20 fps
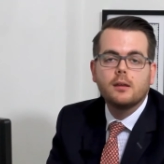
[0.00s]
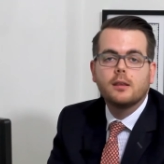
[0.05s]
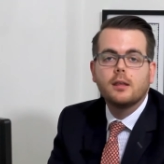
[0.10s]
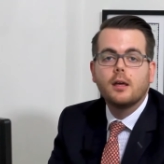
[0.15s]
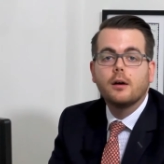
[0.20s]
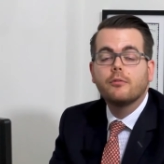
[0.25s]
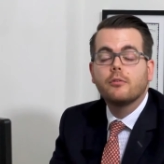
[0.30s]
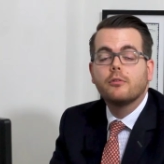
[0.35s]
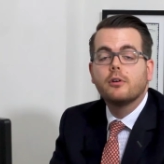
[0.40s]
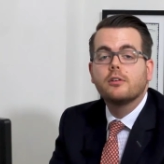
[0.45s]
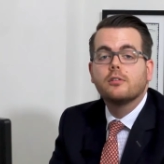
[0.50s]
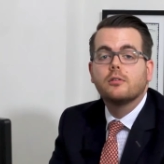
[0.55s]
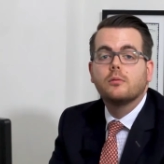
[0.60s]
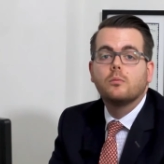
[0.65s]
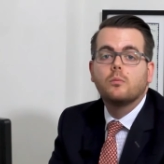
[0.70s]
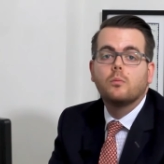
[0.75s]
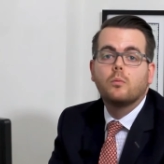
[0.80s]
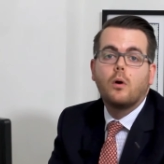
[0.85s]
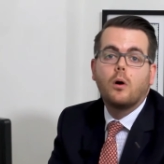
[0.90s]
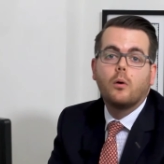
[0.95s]
The other
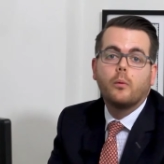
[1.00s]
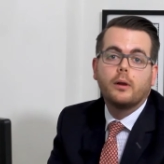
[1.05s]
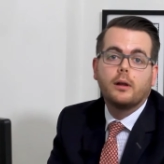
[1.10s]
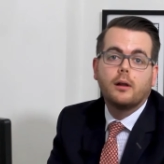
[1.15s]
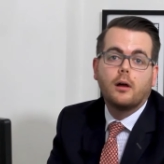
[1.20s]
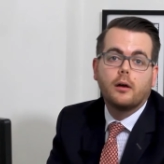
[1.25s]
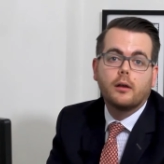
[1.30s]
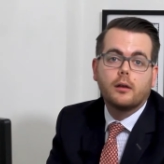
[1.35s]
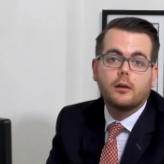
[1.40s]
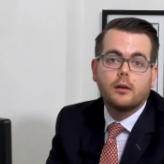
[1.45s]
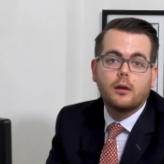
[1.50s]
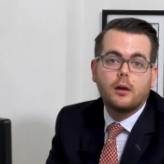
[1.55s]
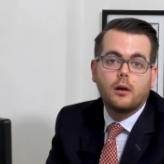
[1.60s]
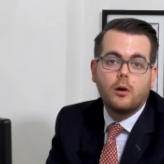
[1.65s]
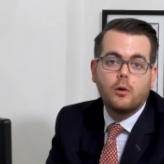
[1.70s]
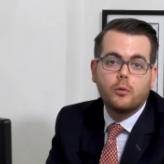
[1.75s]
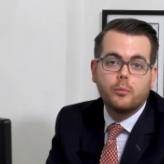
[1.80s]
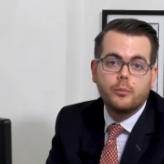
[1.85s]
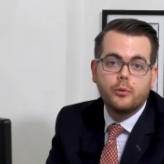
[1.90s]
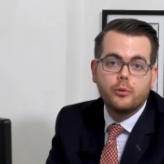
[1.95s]
reason why we like
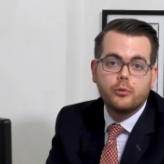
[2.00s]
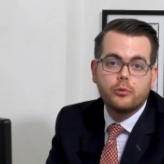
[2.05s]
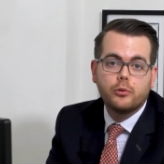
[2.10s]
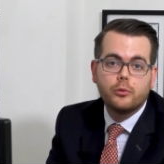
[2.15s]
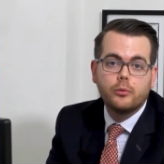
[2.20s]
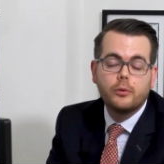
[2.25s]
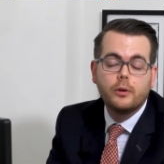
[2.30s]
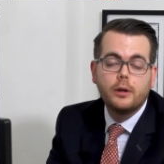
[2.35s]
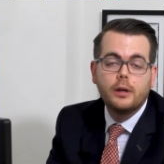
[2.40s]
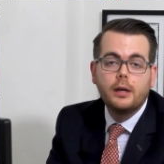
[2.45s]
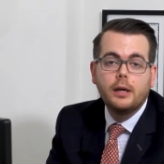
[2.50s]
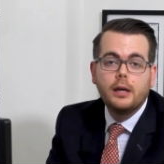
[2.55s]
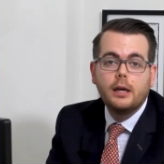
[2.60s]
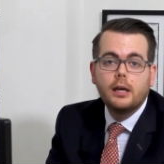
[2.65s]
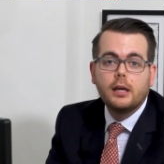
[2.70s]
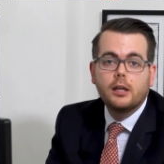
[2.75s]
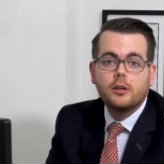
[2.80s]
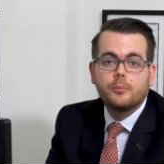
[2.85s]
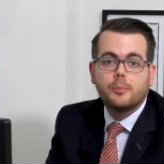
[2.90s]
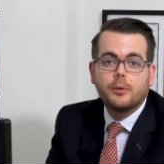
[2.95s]
Old Mutual
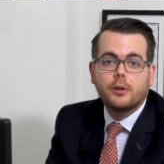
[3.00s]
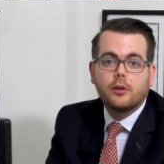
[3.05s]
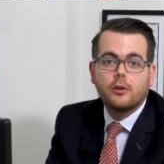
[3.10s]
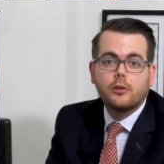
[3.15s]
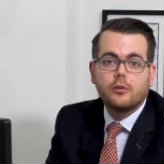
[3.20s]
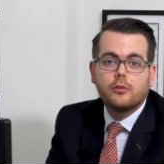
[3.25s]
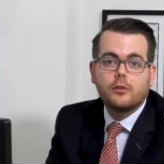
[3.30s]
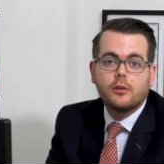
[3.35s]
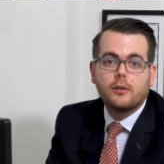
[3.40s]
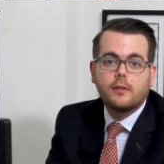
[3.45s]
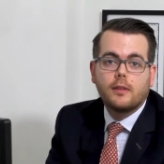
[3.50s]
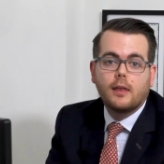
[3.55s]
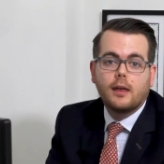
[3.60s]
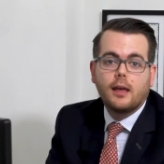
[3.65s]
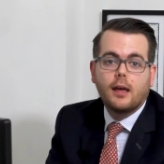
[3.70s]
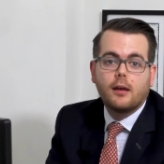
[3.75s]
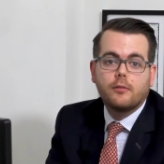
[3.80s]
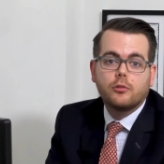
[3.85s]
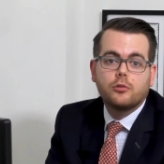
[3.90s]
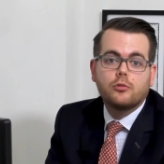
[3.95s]
is because
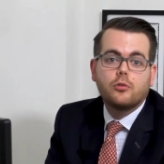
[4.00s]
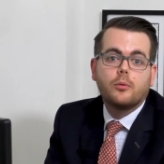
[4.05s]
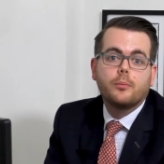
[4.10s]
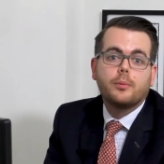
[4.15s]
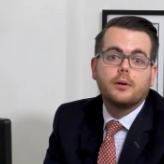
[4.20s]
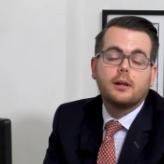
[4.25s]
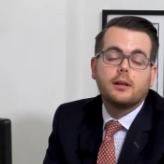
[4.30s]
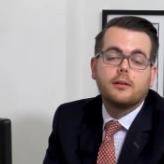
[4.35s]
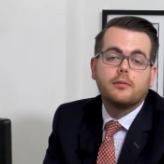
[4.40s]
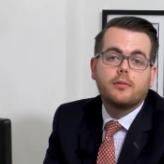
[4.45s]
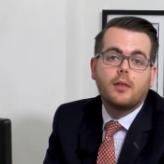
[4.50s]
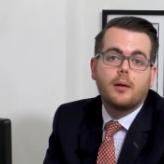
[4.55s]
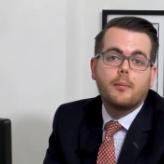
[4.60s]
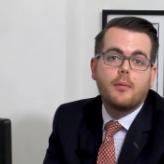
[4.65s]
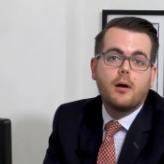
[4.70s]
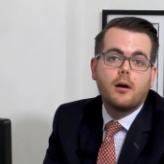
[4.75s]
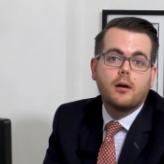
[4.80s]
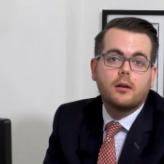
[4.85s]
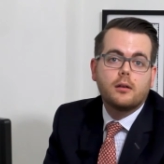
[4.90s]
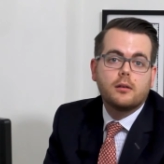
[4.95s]
they have a strong belief that
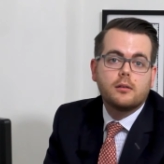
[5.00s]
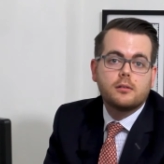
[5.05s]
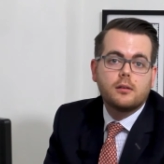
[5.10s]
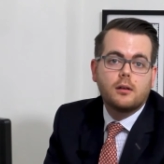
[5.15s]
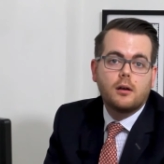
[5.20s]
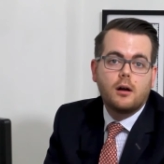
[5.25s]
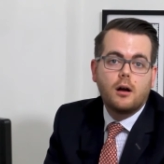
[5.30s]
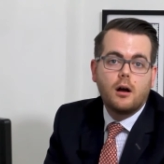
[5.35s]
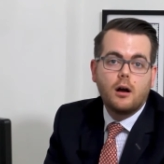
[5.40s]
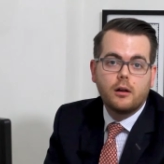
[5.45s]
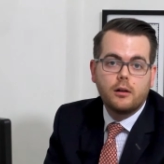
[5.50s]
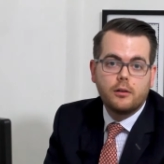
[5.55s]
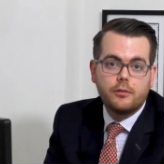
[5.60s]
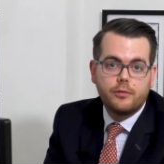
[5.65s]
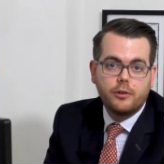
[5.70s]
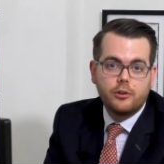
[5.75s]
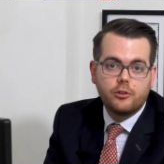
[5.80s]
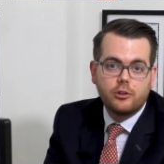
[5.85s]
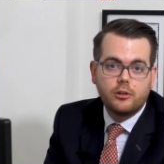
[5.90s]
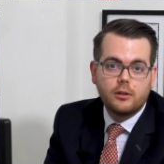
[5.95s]
markets aren't
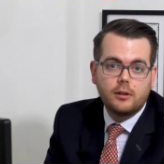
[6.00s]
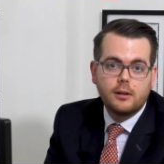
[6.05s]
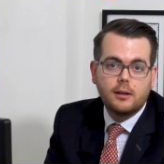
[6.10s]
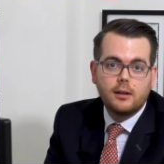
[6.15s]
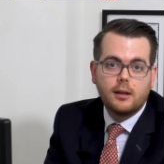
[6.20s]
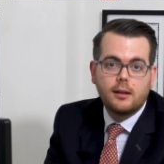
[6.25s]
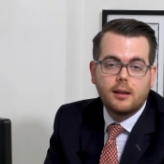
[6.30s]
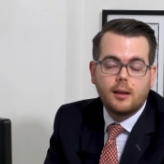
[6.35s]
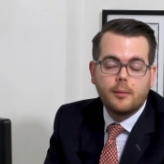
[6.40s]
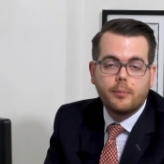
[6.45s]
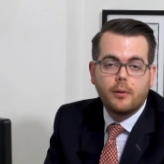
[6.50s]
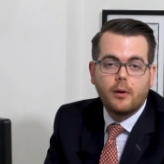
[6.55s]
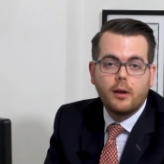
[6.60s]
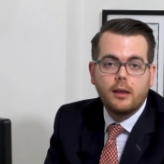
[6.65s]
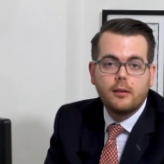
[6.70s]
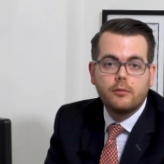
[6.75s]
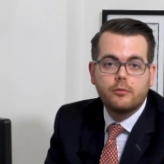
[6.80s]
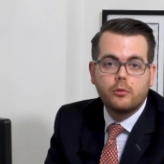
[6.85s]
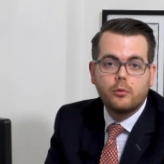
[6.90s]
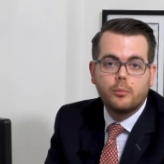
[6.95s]
efficient and that
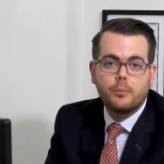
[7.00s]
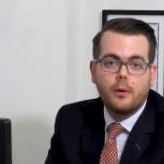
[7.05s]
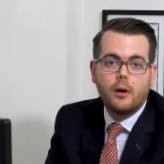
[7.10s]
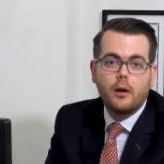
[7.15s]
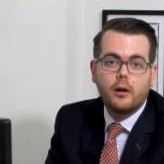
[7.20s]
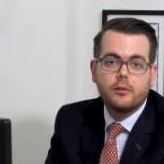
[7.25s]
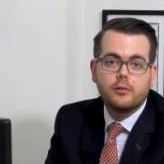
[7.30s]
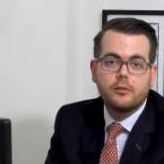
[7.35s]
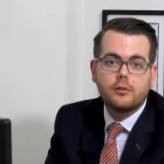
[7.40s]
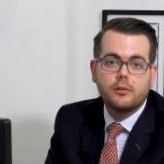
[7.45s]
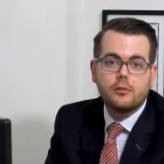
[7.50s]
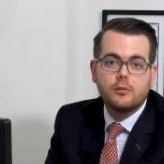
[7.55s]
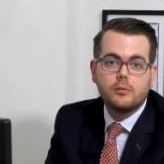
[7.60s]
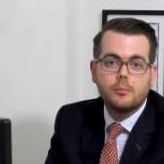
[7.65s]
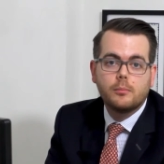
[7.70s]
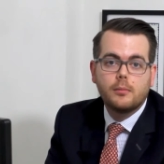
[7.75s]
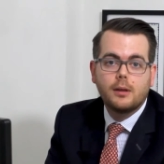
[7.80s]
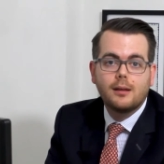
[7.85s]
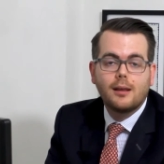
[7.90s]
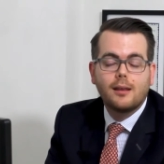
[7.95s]
behavioural
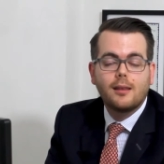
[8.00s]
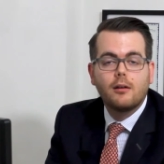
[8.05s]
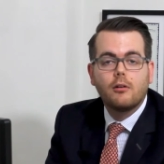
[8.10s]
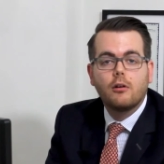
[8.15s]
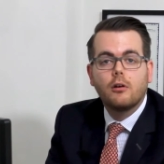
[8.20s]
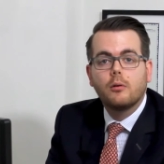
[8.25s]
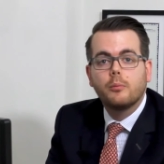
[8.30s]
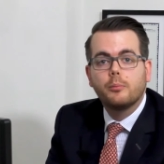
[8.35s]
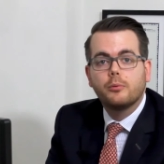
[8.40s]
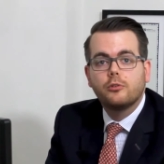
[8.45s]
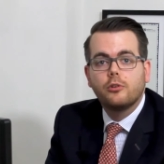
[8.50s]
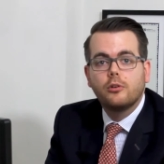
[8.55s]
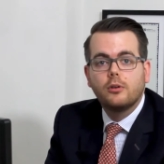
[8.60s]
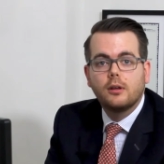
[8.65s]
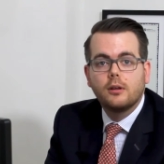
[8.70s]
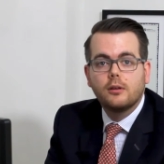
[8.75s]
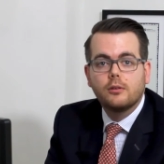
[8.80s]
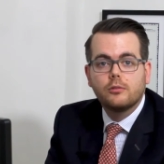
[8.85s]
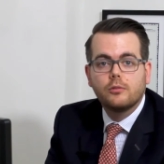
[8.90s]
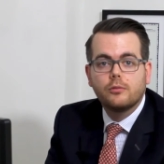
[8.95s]
biases mean that there are
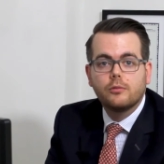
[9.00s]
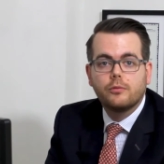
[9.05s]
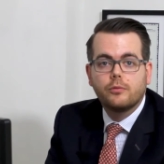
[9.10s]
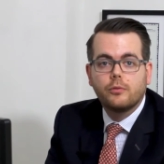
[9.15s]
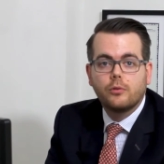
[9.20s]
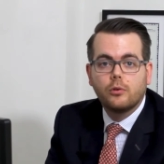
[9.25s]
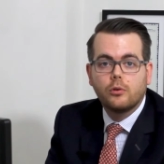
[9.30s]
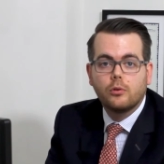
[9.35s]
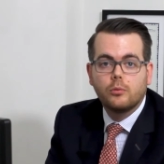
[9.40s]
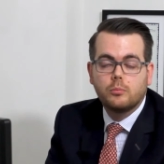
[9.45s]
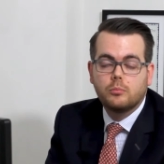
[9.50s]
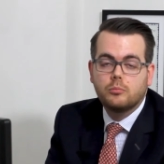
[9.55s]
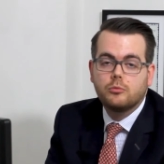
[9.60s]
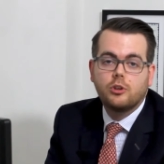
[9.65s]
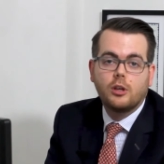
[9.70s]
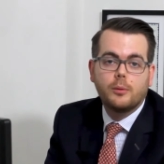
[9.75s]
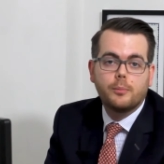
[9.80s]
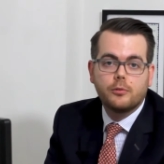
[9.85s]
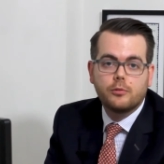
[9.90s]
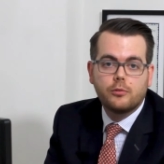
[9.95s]
opportunities for
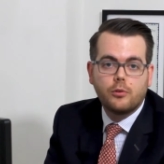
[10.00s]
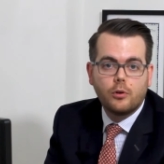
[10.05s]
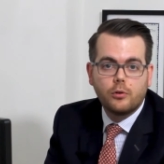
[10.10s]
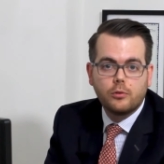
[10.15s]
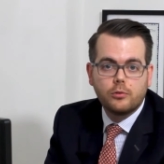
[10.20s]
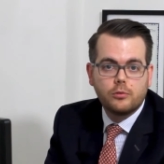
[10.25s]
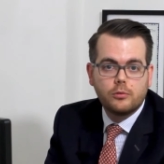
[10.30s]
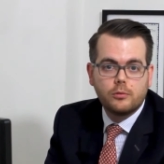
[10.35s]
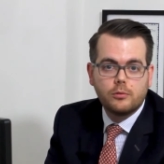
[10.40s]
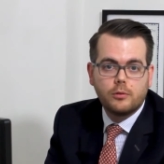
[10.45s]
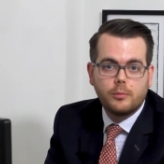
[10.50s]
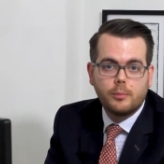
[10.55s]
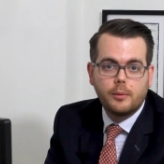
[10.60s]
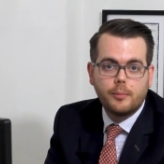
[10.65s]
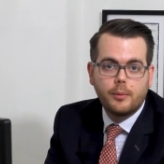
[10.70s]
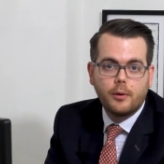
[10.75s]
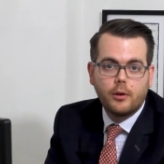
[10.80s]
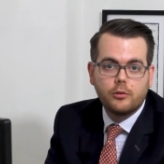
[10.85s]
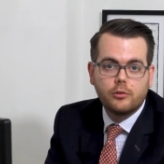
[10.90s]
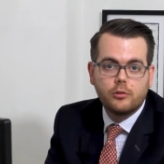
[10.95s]
cheaper stocks to be
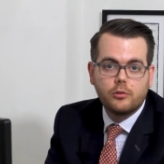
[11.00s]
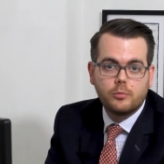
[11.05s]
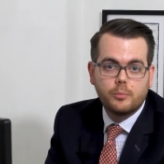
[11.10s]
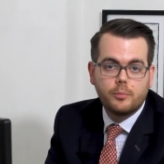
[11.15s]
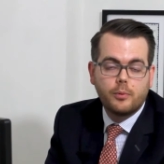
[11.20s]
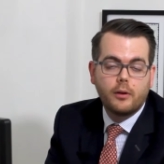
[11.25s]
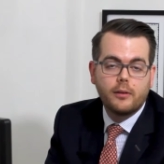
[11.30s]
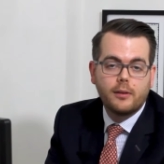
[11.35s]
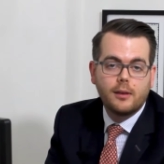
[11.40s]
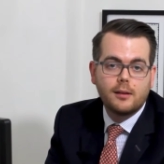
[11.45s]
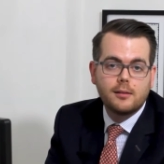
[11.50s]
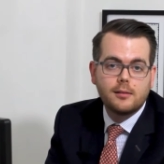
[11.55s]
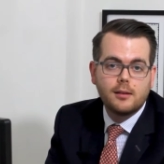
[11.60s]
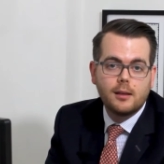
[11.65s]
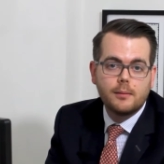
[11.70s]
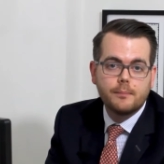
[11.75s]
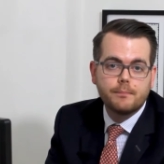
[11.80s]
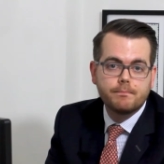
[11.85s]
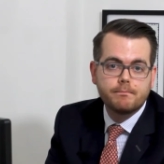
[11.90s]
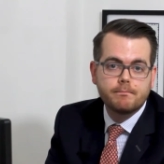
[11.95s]
purchased by their
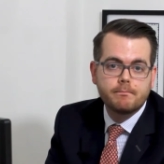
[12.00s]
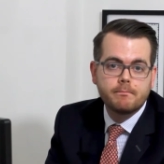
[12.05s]
team.